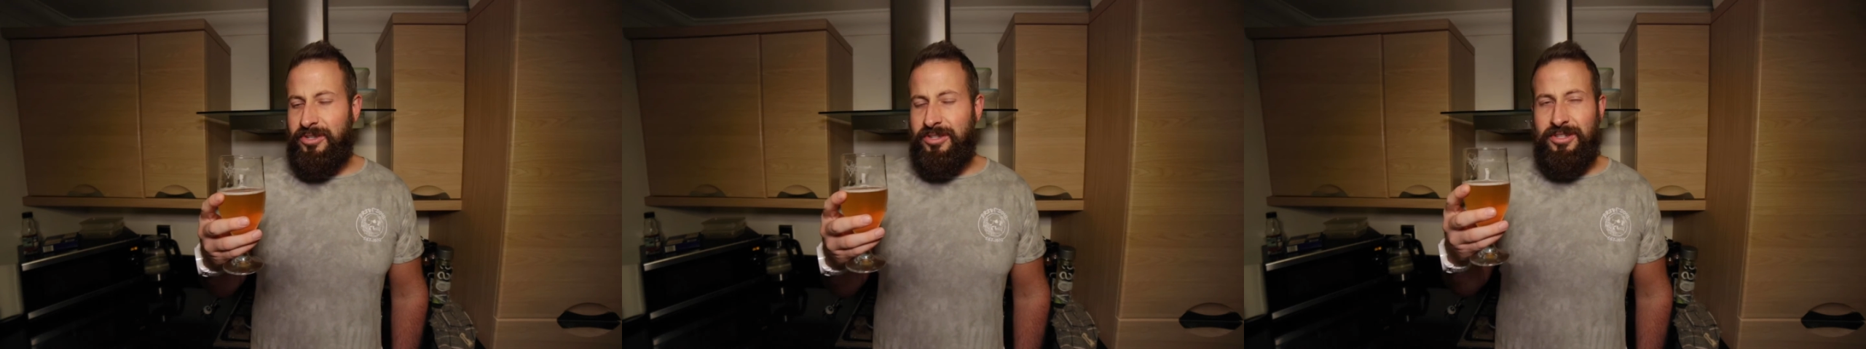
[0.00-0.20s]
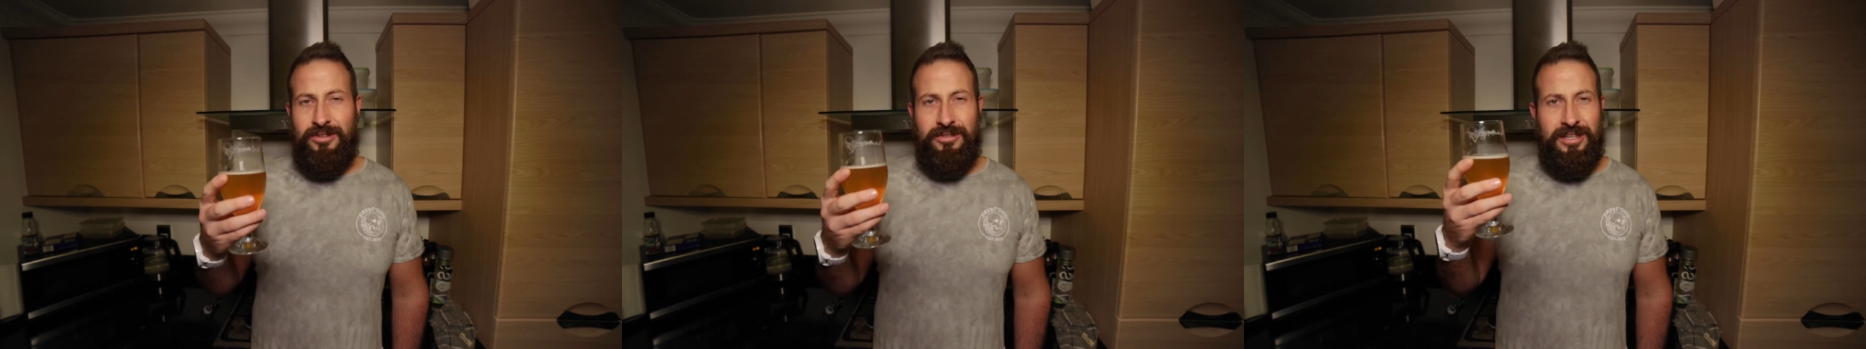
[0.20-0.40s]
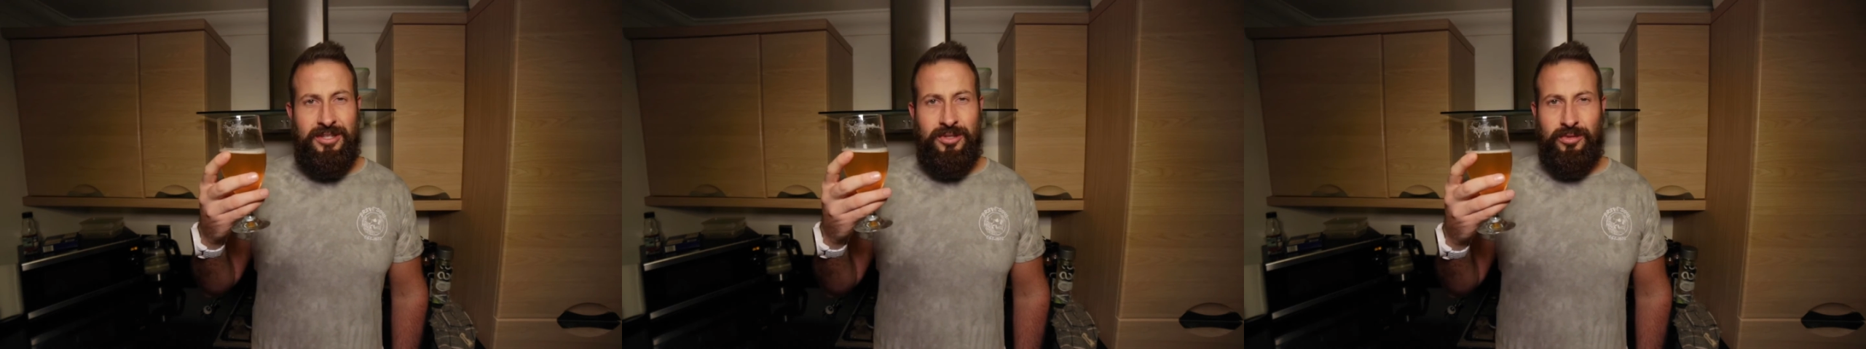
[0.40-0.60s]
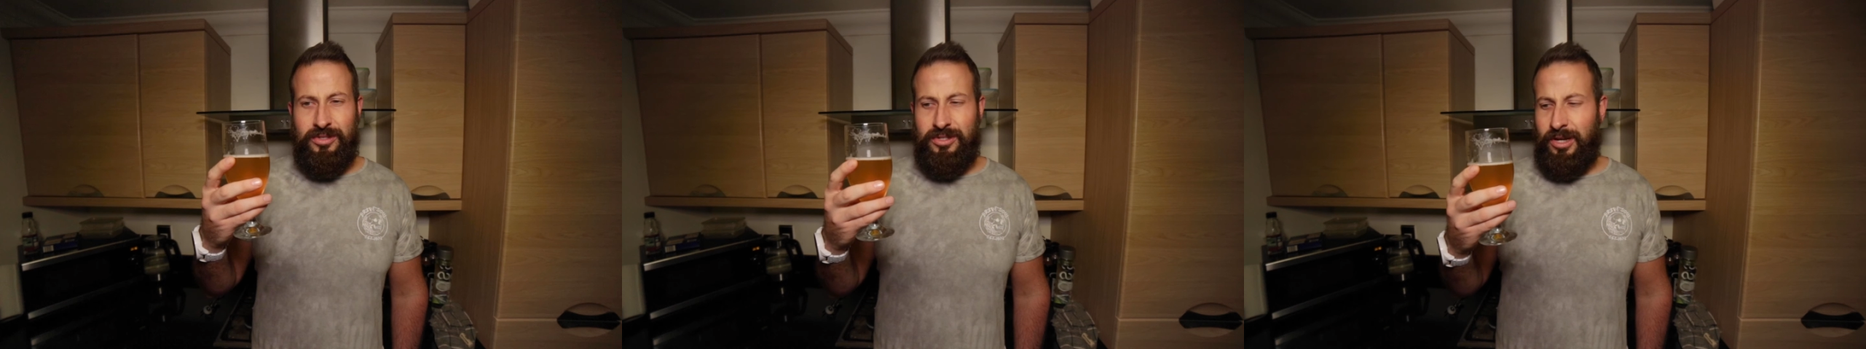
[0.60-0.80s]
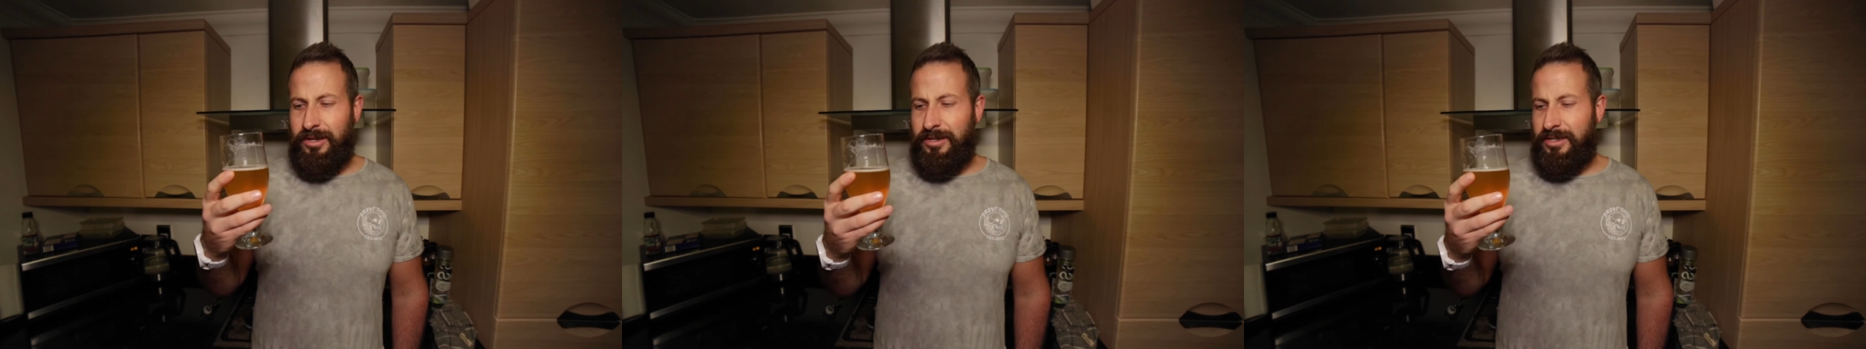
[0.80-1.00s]
just do this all the
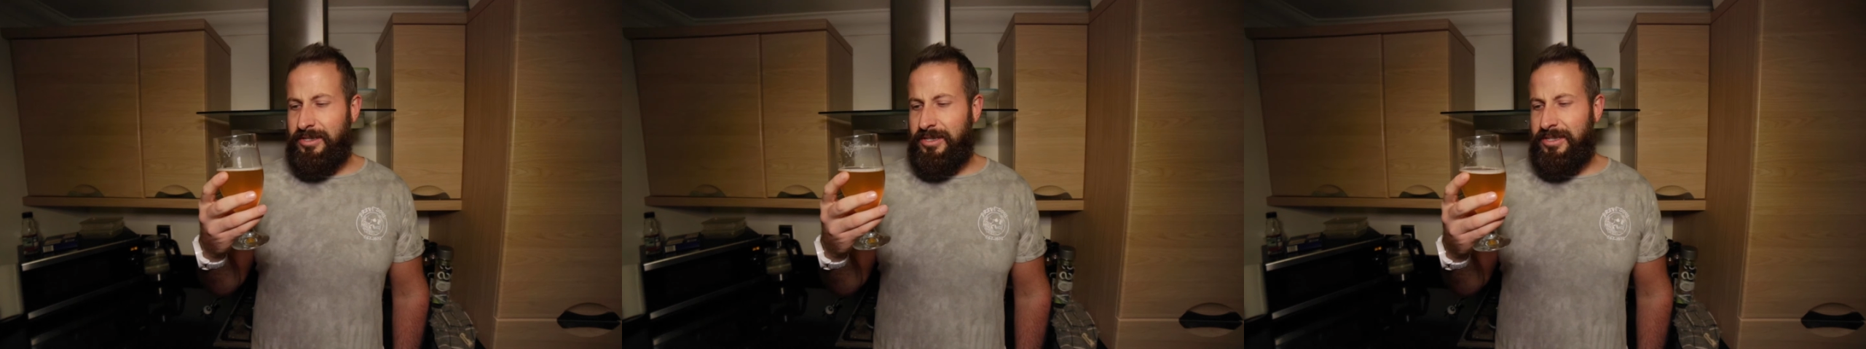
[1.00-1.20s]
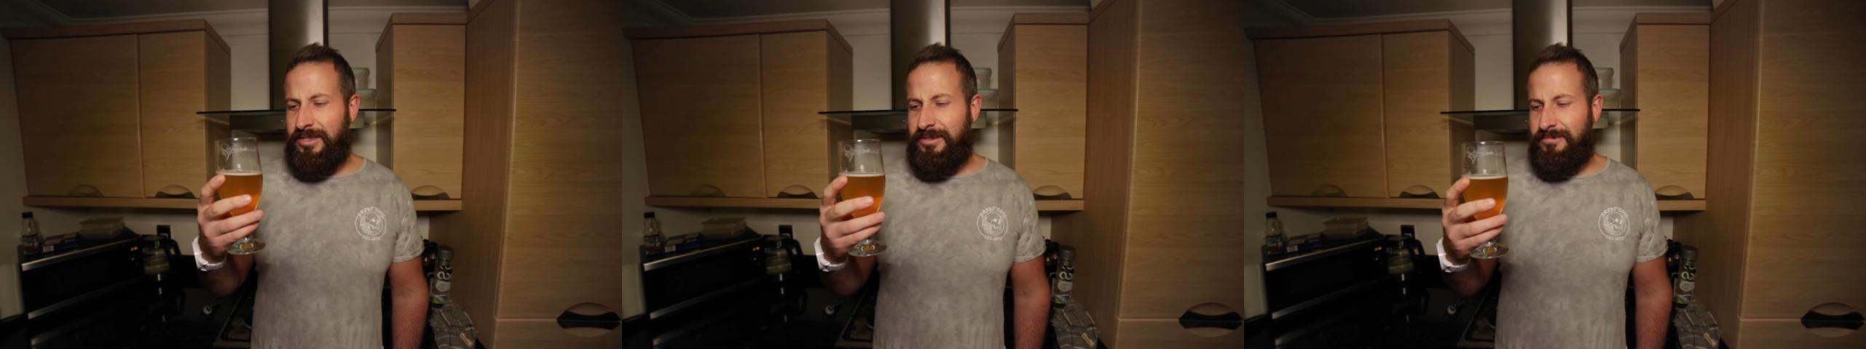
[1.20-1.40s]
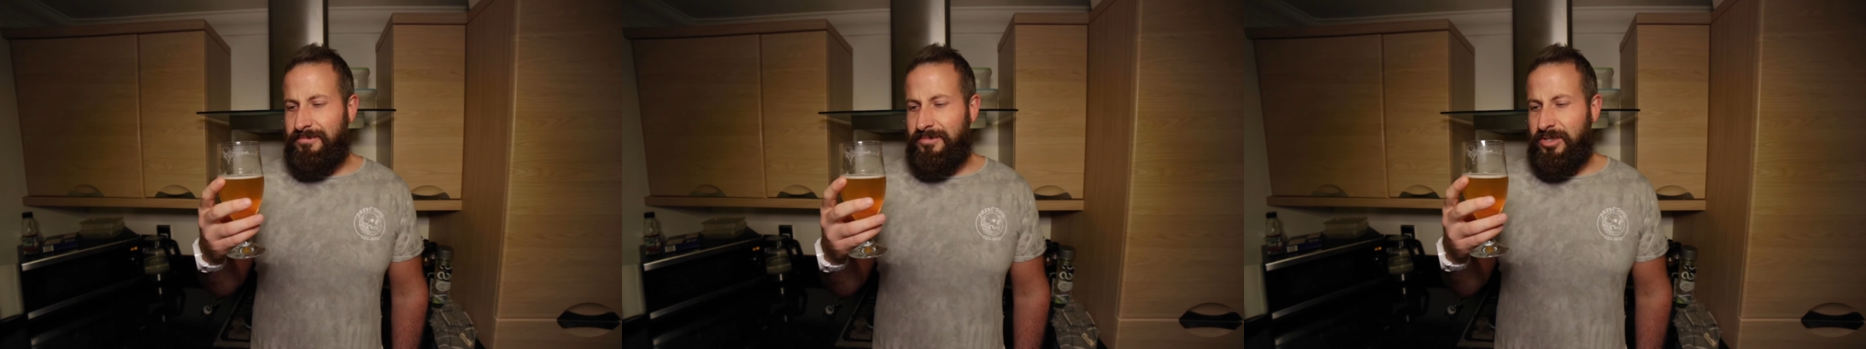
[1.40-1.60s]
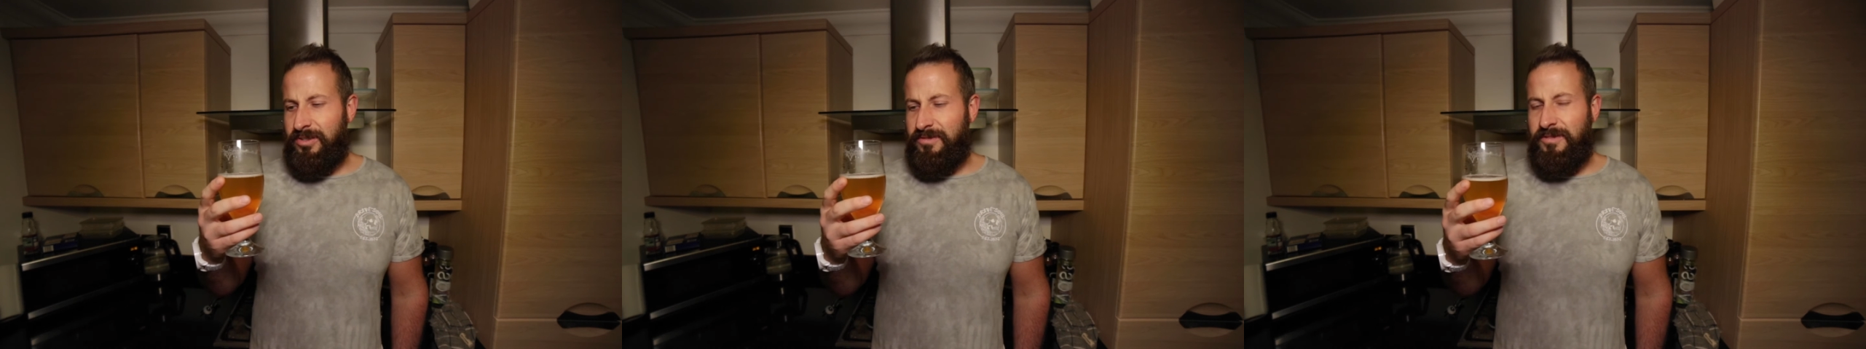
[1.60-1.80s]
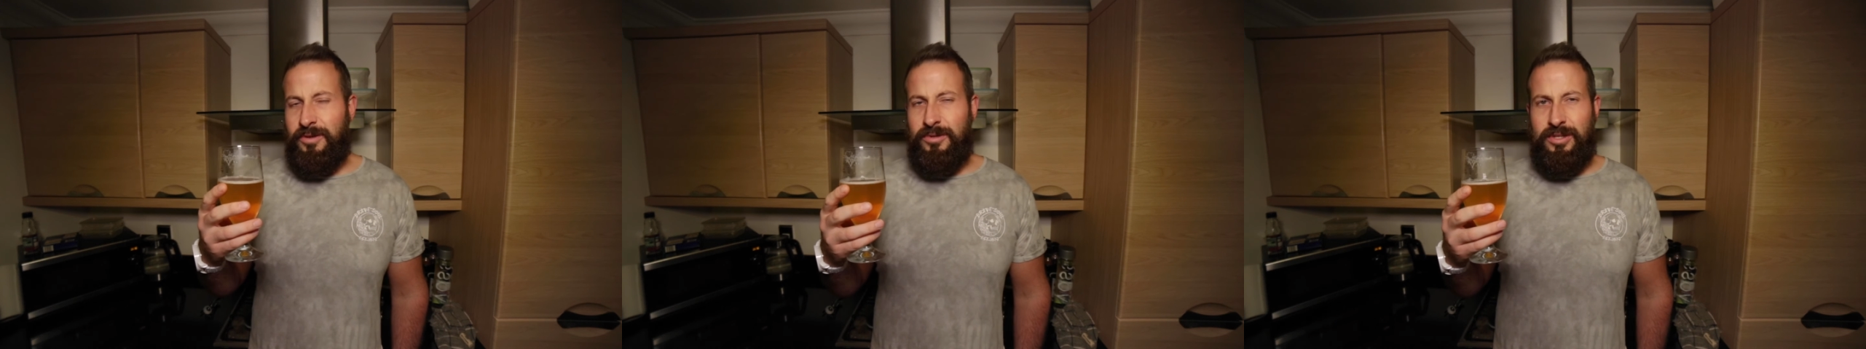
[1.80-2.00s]
time, because this
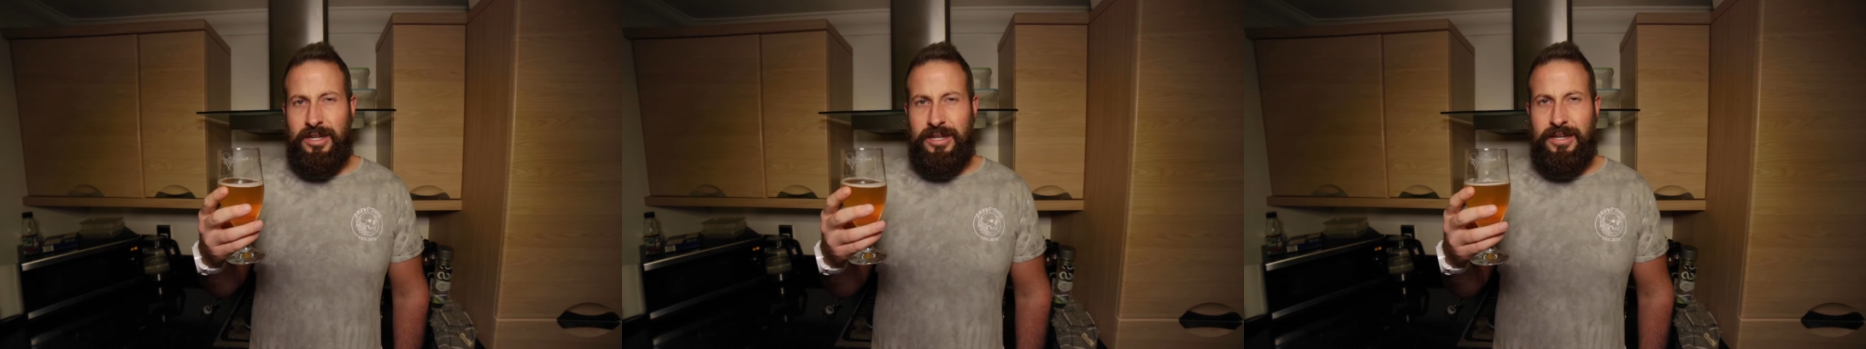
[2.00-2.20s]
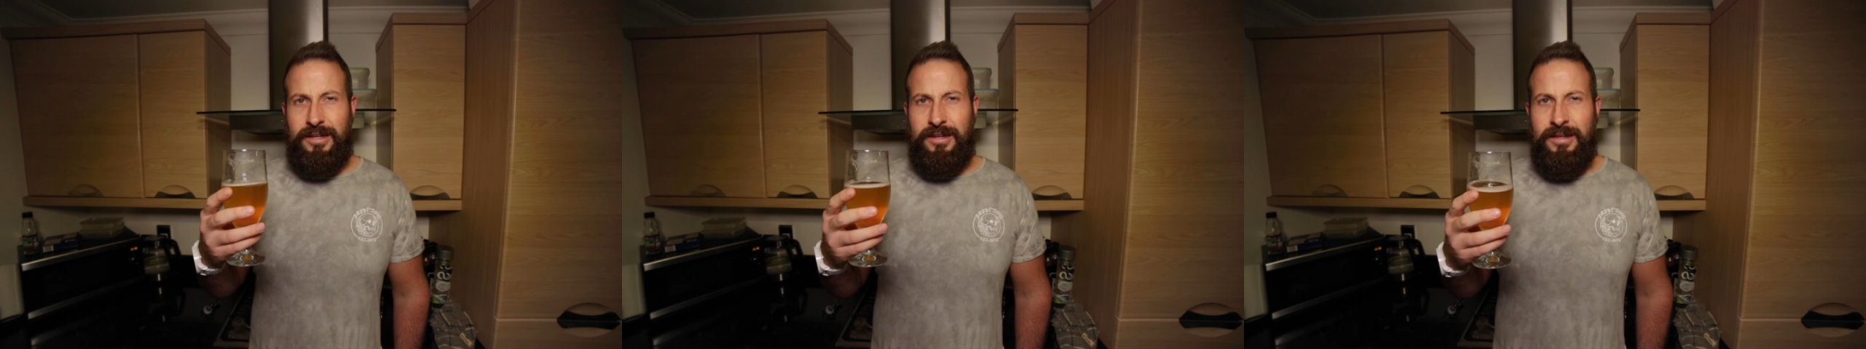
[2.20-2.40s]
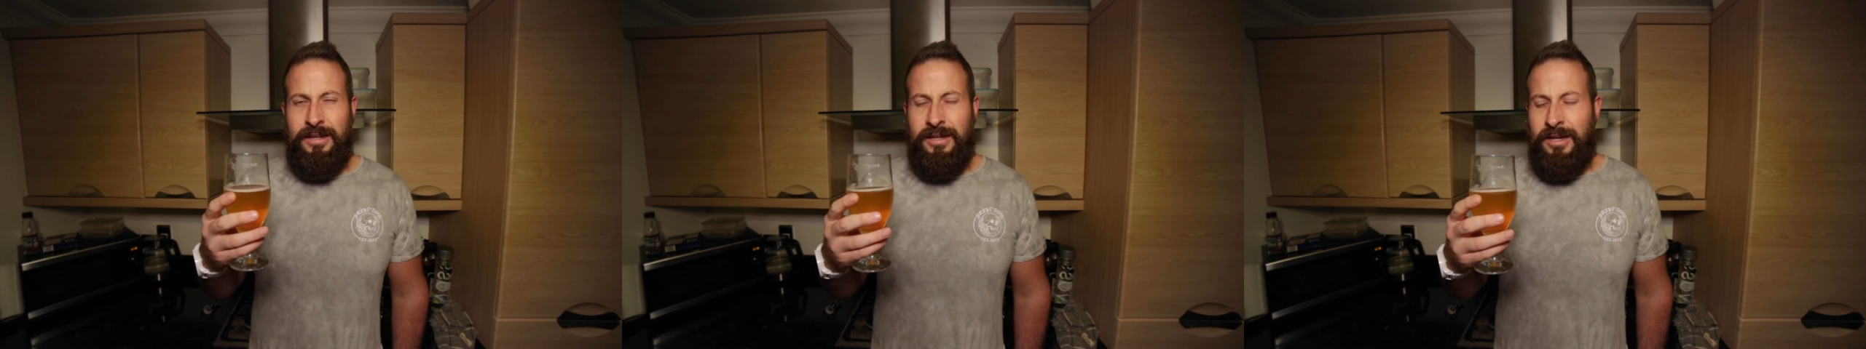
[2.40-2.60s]
just feels like a